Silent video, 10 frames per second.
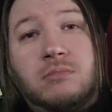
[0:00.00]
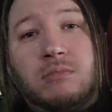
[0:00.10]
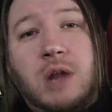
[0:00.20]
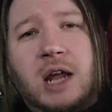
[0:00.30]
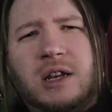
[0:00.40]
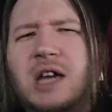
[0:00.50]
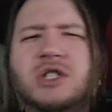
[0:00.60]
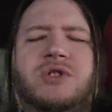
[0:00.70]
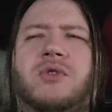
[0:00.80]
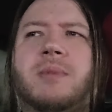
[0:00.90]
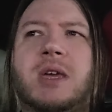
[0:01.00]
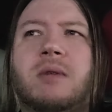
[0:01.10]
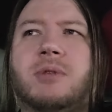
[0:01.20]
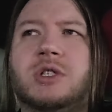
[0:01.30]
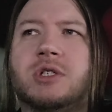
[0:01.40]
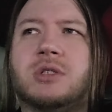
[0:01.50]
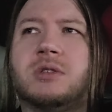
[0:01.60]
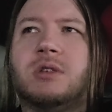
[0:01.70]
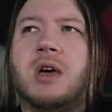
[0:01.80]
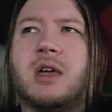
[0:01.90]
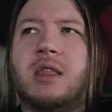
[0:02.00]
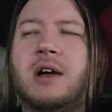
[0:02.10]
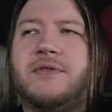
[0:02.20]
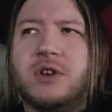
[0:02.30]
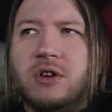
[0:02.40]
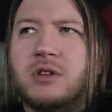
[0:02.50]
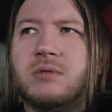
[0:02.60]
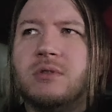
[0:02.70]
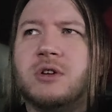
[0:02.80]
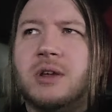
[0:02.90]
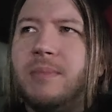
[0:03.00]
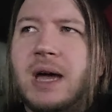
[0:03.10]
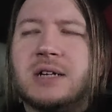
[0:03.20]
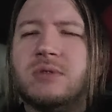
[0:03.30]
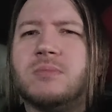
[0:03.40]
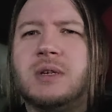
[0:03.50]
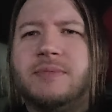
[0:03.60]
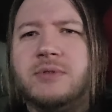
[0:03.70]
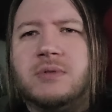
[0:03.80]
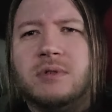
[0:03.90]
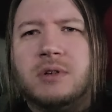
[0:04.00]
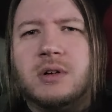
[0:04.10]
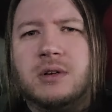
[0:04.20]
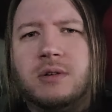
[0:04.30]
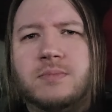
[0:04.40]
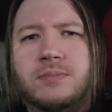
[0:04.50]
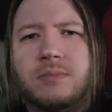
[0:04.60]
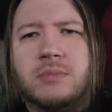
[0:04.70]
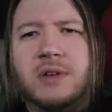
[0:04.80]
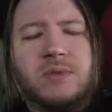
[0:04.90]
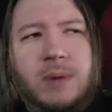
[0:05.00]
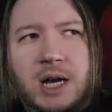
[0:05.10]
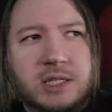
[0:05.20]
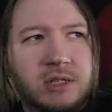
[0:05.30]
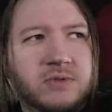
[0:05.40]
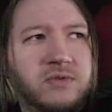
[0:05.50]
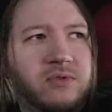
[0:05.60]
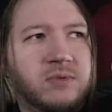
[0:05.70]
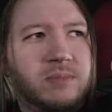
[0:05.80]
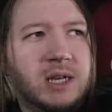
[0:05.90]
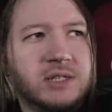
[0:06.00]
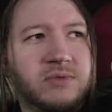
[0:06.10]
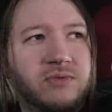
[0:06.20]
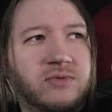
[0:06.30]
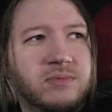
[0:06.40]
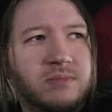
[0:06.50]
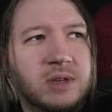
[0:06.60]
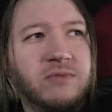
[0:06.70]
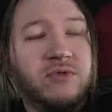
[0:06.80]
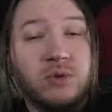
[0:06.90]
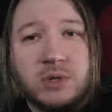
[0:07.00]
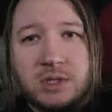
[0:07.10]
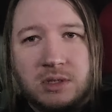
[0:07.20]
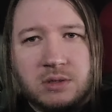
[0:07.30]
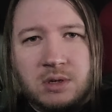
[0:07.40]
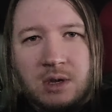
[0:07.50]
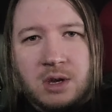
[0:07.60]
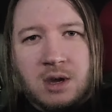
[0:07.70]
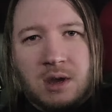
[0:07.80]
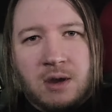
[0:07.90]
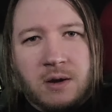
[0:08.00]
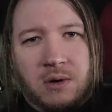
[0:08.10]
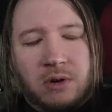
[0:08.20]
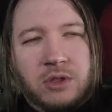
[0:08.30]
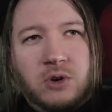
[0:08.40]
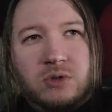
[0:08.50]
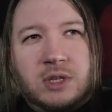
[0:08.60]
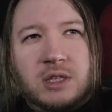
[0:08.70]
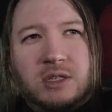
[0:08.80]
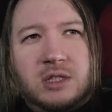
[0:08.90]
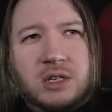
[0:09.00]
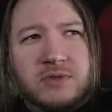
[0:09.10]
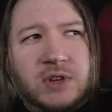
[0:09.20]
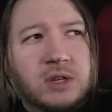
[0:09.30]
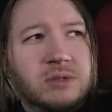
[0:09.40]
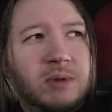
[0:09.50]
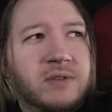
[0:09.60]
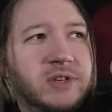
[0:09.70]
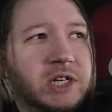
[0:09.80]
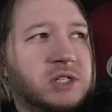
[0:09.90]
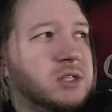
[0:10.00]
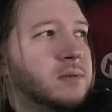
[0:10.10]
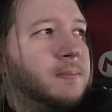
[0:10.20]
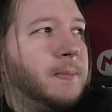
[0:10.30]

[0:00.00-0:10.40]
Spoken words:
Not just for me, but just like it left a good impact on people. Left a positive influence on those that these videos may have touched.